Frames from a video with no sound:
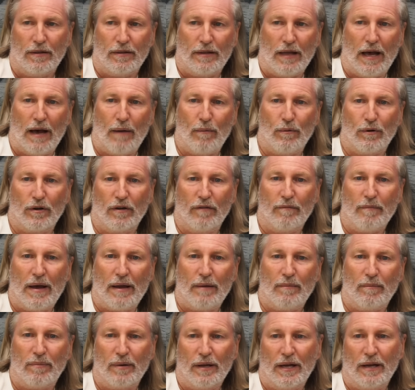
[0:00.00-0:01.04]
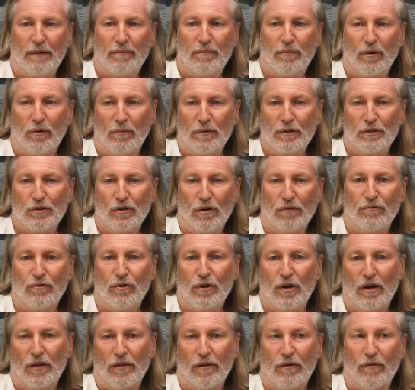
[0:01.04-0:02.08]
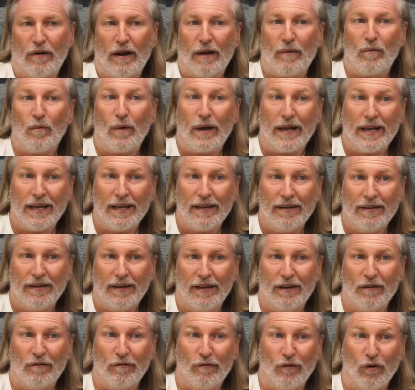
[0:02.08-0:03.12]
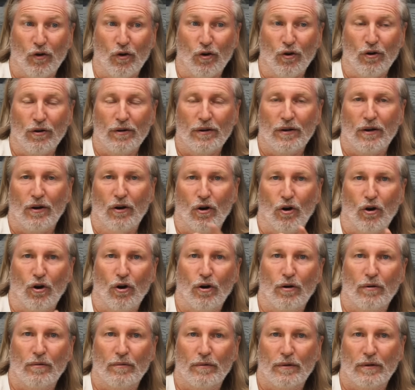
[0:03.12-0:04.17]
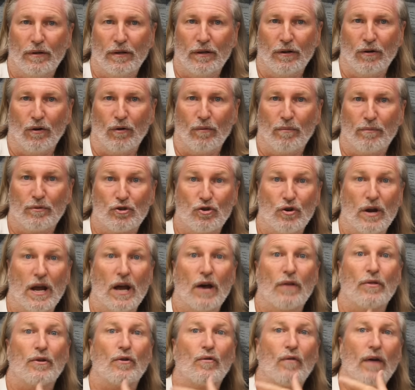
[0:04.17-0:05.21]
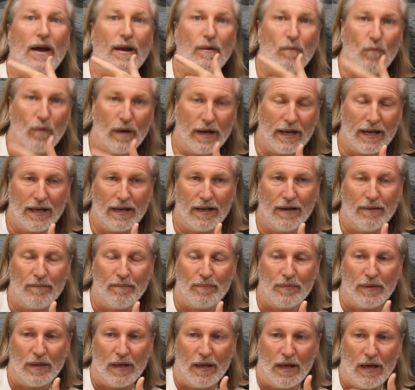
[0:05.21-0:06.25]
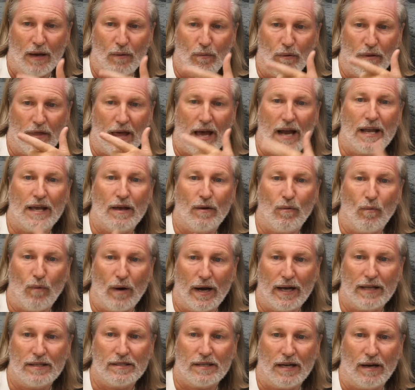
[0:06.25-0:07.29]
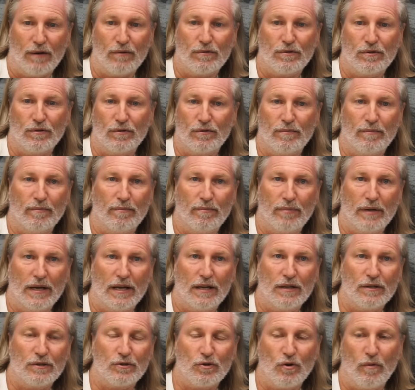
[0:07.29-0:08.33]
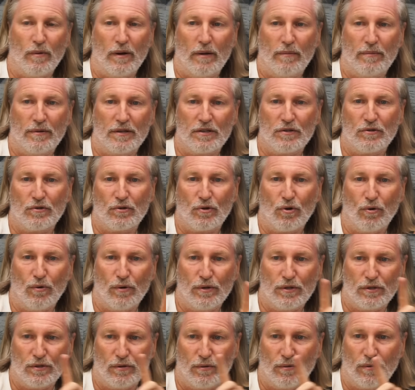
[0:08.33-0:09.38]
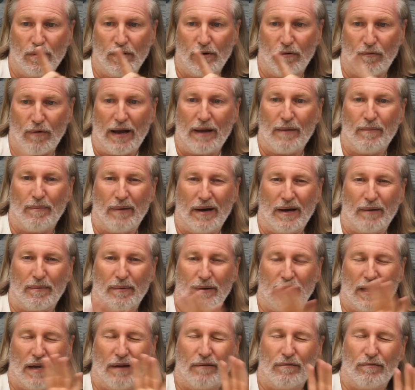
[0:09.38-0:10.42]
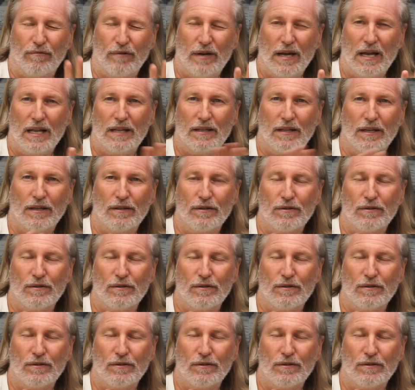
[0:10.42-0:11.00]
that would have meant playing probably John Rooney on the right wing in a four, or, you know, Trey on the right wing with Elliot Whitehouse, who's played in so many positions, going to a right back, where that really